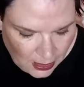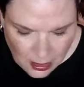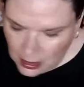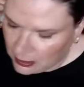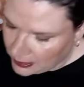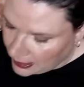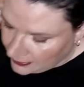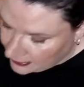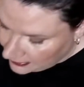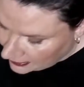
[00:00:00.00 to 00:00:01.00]

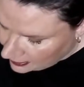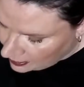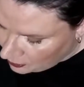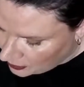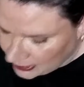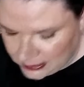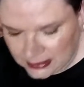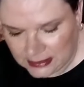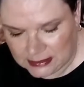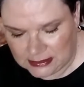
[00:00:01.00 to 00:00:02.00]
Okay, and then the other
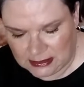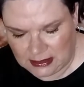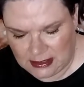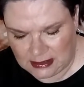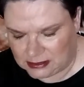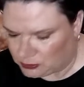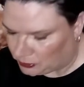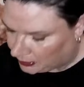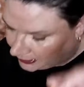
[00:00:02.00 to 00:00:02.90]
one is this